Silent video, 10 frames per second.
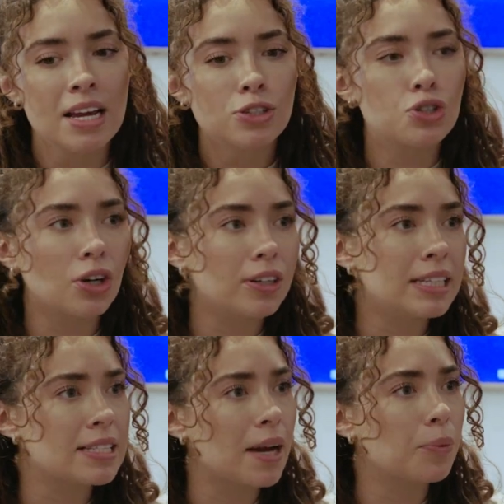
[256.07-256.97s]

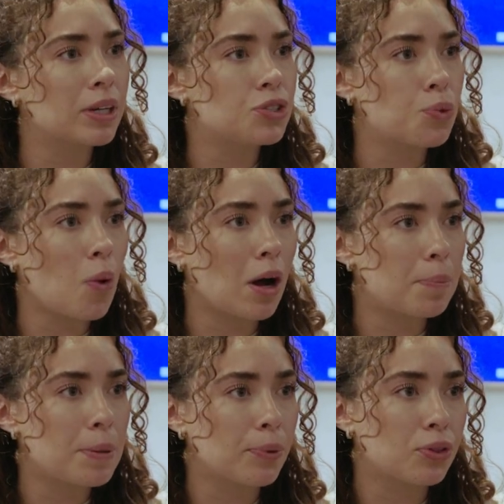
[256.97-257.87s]
journeys I wanted to walk
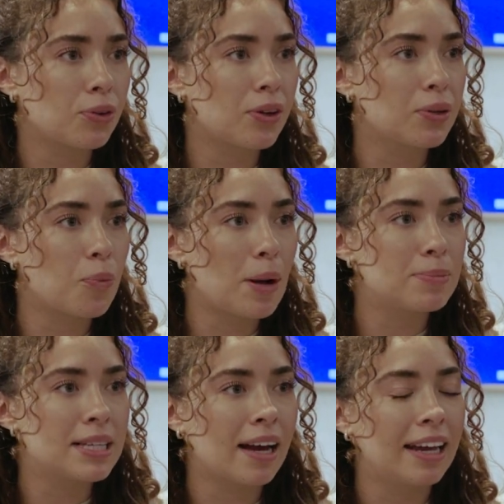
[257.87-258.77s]
people through on the
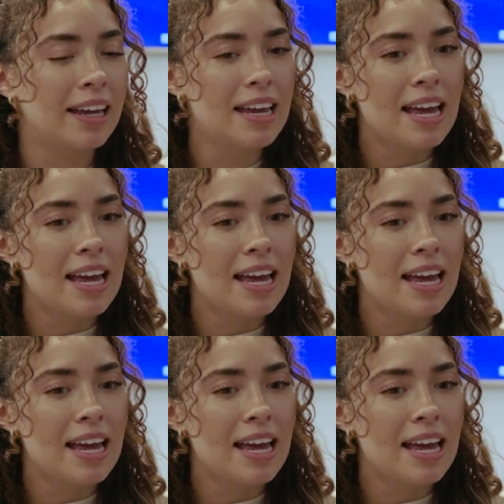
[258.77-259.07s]
website.